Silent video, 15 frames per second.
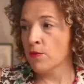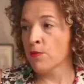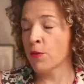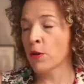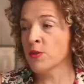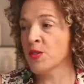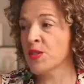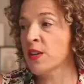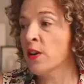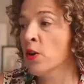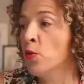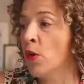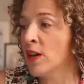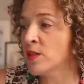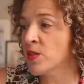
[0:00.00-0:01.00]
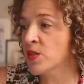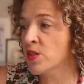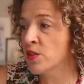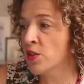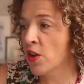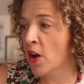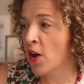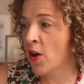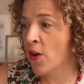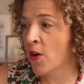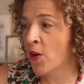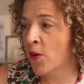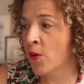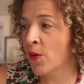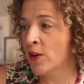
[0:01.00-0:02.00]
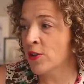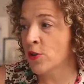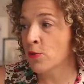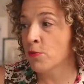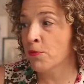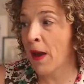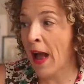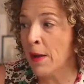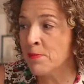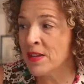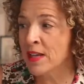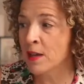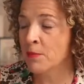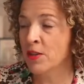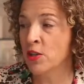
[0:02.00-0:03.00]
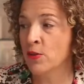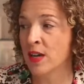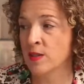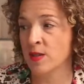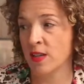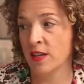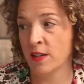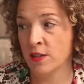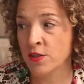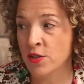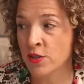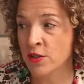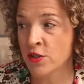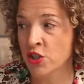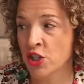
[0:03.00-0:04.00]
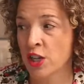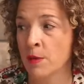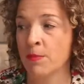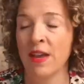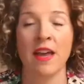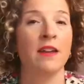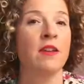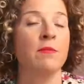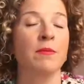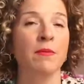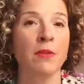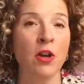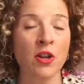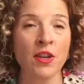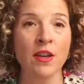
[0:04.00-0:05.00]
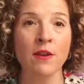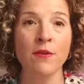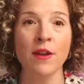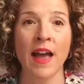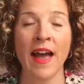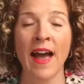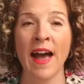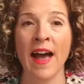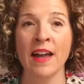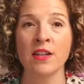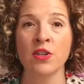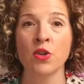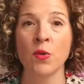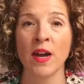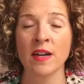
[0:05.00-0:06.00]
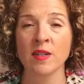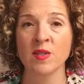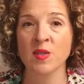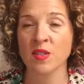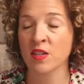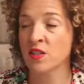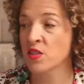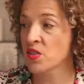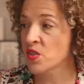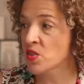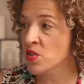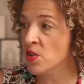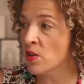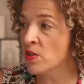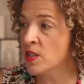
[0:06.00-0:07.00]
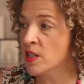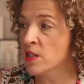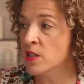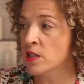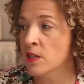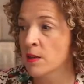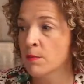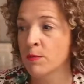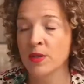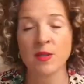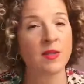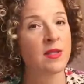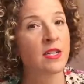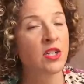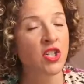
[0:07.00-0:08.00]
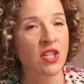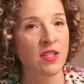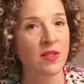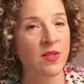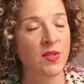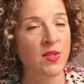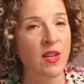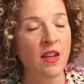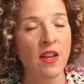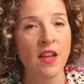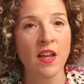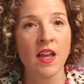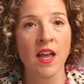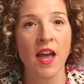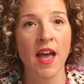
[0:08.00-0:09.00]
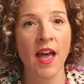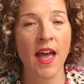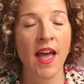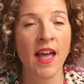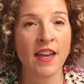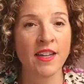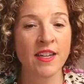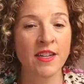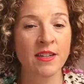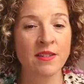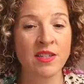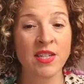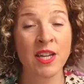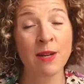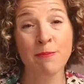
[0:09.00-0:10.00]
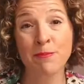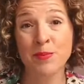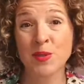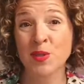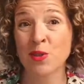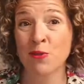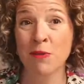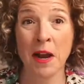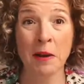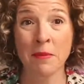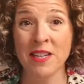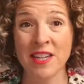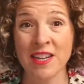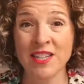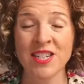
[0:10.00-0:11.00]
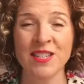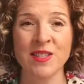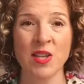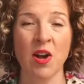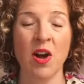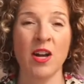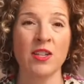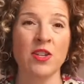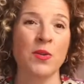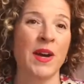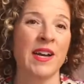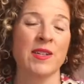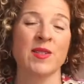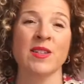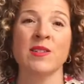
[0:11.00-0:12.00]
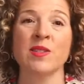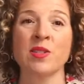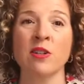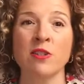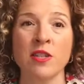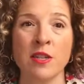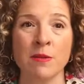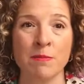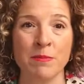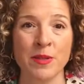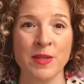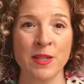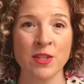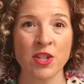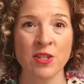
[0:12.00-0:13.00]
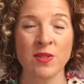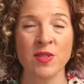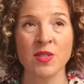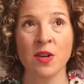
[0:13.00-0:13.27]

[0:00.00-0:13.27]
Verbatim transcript: Rocio wants to know you're wrapping up a UX internship and then looking at UX consultant positions. Any tips or recommendations on UX consultant positions?